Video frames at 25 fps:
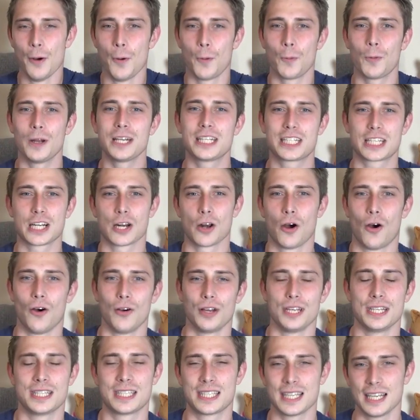which law
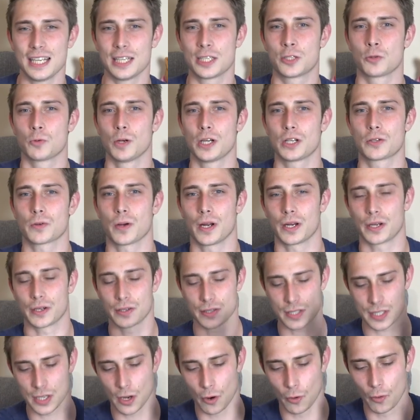is which
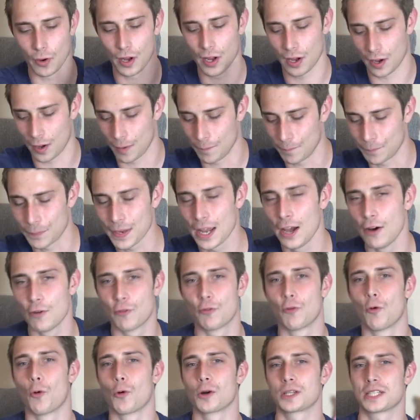one. So
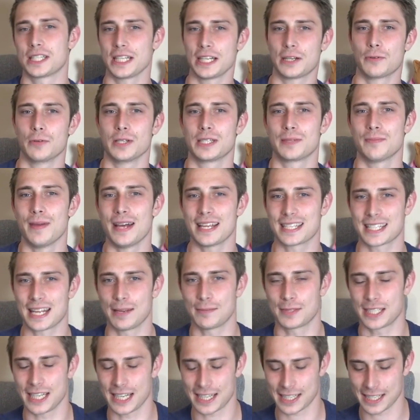force equals mass
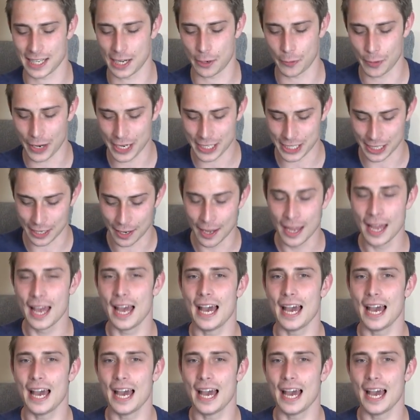times acceleration.